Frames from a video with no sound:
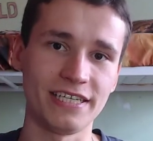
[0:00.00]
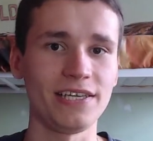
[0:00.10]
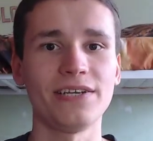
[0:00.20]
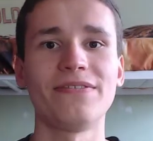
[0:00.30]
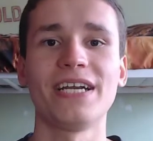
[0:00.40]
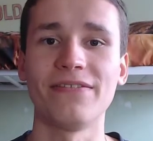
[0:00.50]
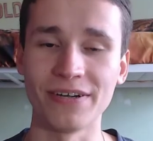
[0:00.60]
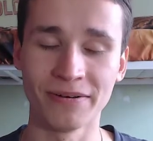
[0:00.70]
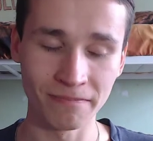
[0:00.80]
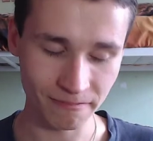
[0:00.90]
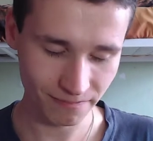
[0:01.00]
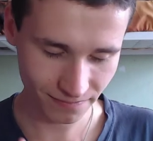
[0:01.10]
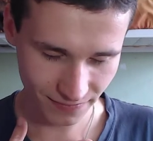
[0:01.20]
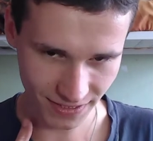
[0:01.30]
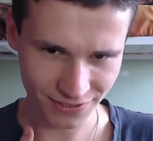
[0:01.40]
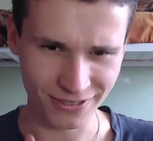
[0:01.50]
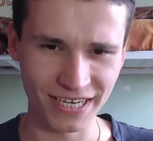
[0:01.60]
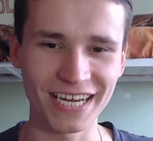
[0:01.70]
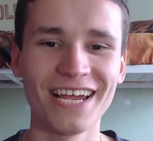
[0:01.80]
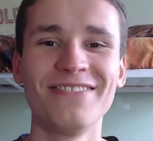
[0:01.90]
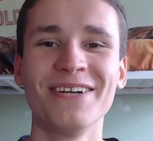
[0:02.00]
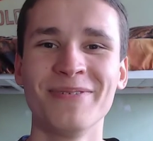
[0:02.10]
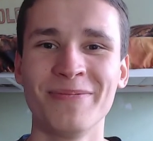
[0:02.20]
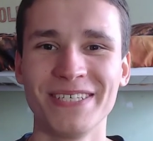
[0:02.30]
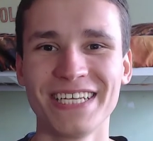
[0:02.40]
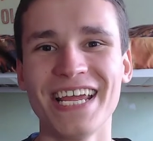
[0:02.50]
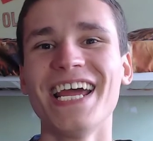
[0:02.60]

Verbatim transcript: and every every sorry every moment.